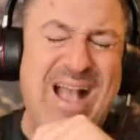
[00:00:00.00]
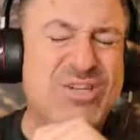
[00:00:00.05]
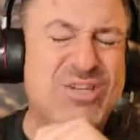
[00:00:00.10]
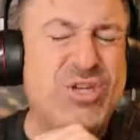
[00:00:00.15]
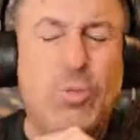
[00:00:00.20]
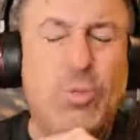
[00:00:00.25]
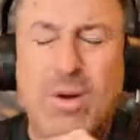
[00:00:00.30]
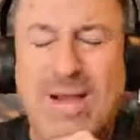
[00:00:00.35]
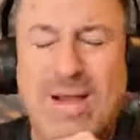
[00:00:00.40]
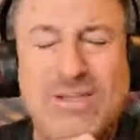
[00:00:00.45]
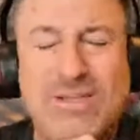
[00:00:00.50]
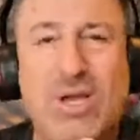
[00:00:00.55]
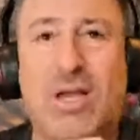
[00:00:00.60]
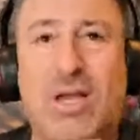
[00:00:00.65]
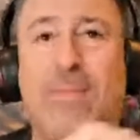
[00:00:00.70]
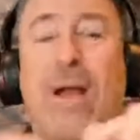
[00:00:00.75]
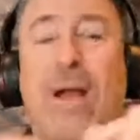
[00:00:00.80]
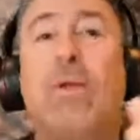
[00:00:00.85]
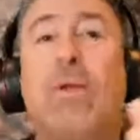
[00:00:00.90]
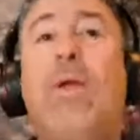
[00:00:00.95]
Actually, what am I
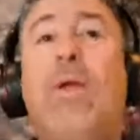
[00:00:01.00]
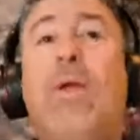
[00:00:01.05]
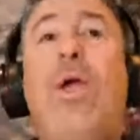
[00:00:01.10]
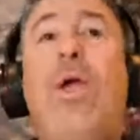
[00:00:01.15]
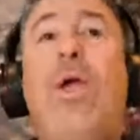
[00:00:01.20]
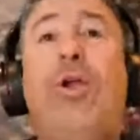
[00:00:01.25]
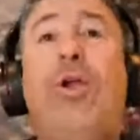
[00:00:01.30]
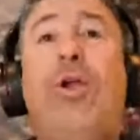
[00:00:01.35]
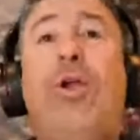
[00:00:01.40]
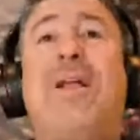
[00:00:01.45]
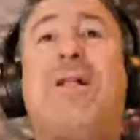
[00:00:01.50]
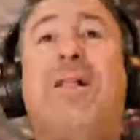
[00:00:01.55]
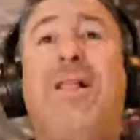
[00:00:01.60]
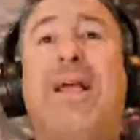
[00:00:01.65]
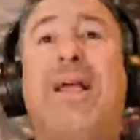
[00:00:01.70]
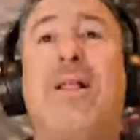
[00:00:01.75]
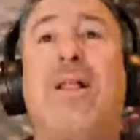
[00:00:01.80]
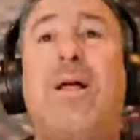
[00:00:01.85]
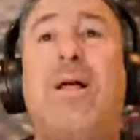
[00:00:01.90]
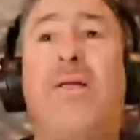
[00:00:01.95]
talking about? You're going to
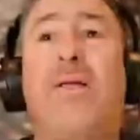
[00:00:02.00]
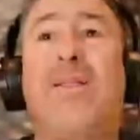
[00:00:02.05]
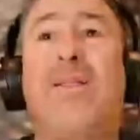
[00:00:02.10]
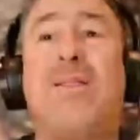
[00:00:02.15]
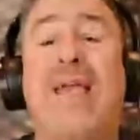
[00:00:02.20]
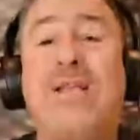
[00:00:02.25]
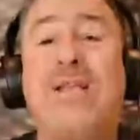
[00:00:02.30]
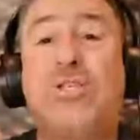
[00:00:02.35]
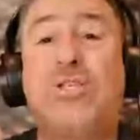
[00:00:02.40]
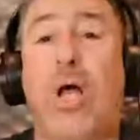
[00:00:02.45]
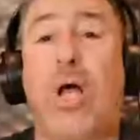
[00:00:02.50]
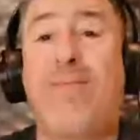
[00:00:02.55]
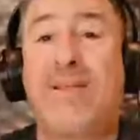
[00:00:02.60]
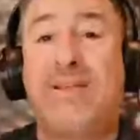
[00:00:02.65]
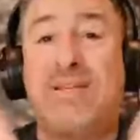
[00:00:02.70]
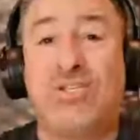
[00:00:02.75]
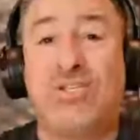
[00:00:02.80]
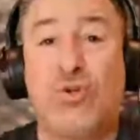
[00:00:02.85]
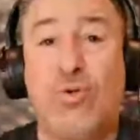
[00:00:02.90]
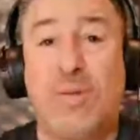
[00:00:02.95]
click the links on the
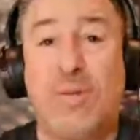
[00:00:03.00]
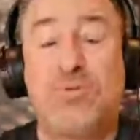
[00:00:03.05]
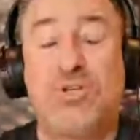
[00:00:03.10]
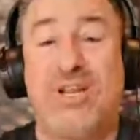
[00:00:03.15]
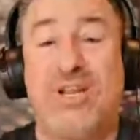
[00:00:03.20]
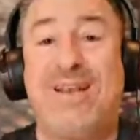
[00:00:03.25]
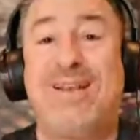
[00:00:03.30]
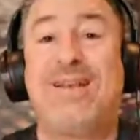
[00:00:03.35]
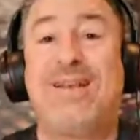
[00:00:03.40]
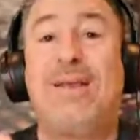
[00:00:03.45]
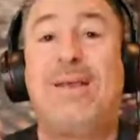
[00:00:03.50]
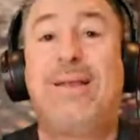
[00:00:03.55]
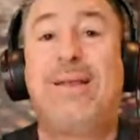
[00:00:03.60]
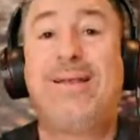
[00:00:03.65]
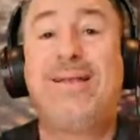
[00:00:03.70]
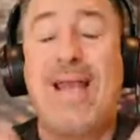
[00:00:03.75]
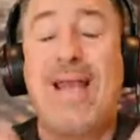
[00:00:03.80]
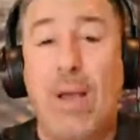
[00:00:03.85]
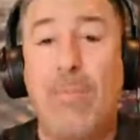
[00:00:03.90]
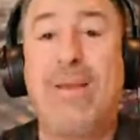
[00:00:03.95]
description
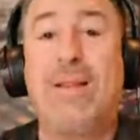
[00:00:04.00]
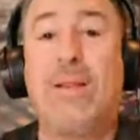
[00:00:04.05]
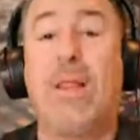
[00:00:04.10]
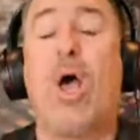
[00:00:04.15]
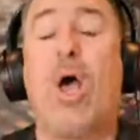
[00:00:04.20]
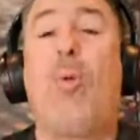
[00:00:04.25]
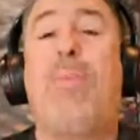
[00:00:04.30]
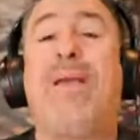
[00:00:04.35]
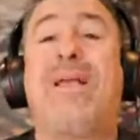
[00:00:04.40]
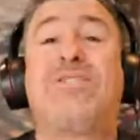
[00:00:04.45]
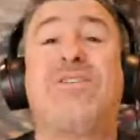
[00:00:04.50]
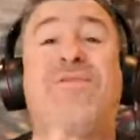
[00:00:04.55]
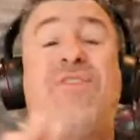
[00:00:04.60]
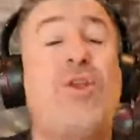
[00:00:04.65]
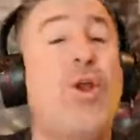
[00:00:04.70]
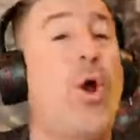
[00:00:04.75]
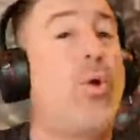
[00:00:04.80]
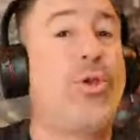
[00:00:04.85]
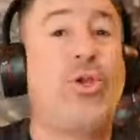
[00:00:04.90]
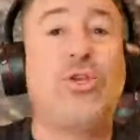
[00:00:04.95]
down below because if you
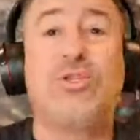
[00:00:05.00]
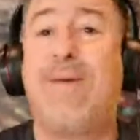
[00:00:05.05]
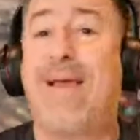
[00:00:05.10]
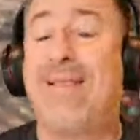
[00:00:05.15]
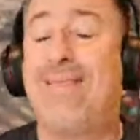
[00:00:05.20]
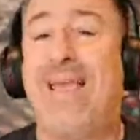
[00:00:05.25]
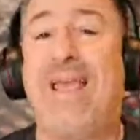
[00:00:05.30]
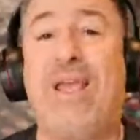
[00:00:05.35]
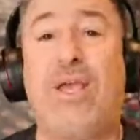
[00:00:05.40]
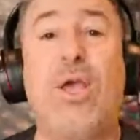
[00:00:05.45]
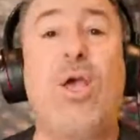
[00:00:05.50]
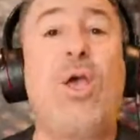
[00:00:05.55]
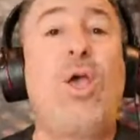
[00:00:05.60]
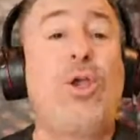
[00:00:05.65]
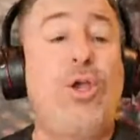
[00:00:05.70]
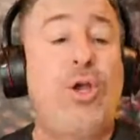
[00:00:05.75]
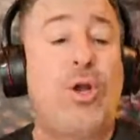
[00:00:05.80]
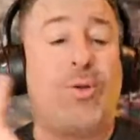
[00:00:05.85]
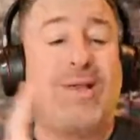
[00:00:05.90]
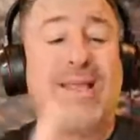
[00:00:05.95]
don't use my link,
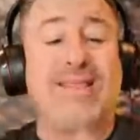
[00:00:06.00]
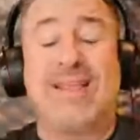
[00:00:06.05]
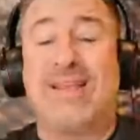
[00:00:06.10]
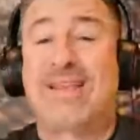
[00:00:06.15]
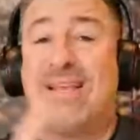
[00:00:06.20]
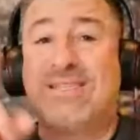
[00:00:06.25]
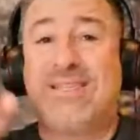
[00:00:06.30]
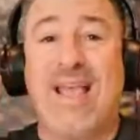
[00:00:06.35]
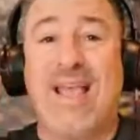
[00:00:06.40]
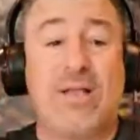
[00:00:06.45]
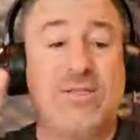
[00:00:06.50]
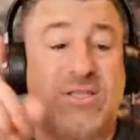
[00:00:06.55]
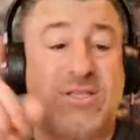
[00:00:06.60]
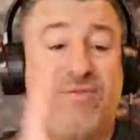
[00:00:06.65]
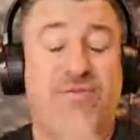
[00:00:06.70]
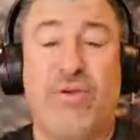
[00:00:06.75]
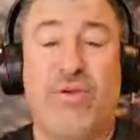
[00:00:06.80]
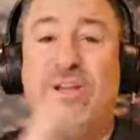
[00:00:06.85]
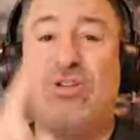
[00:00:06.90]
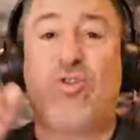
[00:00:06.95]
you don't get the discounts, the
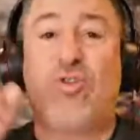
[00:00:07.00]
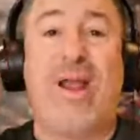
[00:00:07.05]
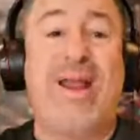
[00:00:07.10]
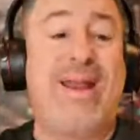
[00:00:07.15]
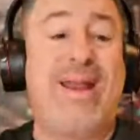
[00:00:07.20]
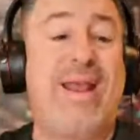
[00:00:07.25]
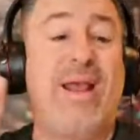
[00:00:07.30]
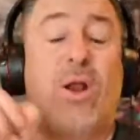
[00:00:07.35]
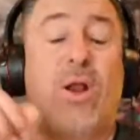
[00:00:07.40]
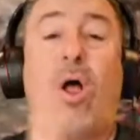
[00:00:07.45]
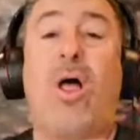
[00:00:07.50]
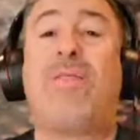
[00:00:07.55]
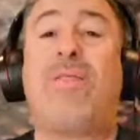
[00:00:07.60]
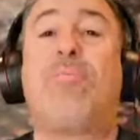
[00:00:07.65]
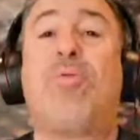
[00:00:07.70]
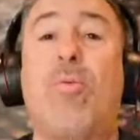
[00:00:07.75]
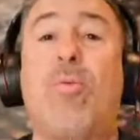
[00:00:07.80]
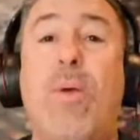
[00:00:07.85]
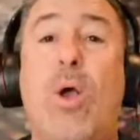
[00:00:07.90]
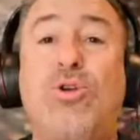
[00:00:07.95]
free training, and all the
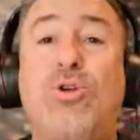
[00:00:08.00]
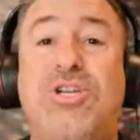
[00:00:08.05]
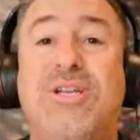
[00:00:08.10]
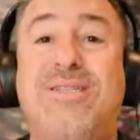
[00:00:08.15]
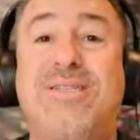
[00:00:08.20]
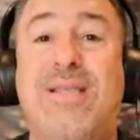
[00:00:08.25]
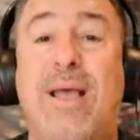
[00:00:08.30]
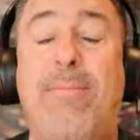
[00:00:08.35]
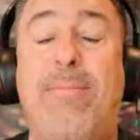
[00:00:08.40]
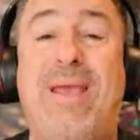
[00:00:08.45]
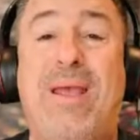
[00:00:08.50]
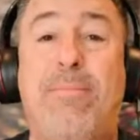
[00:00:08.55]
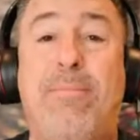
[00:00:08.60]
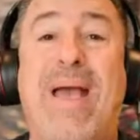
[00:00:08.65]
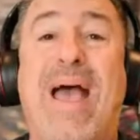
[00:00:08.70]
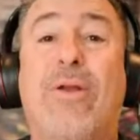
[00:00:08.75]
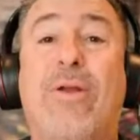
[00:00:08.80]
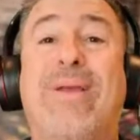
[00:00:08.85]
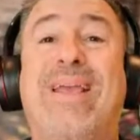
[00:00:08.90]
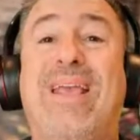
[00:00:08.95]
promotions that me and
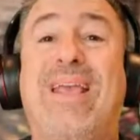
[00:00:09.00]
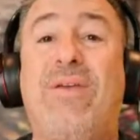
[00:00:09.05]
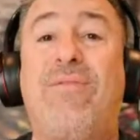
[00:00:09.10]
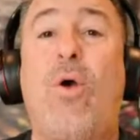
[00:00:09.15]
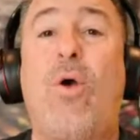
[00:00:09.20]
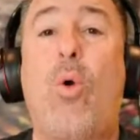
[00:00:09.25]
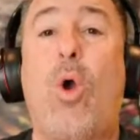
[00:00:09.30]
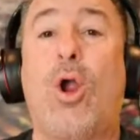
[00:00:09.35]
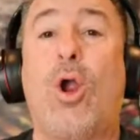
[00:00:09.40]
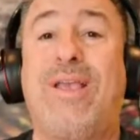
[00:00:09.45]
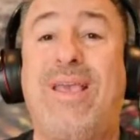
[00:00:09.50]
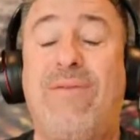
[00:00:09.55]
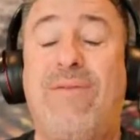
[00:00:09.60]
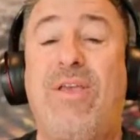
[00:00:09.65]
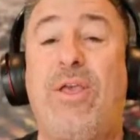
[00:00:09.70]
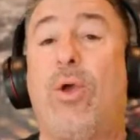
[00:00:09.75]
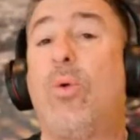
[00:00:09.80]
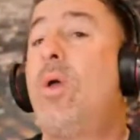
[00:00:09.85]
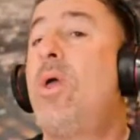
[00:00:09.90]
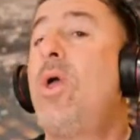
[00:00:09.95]
Battery Evo are giving you.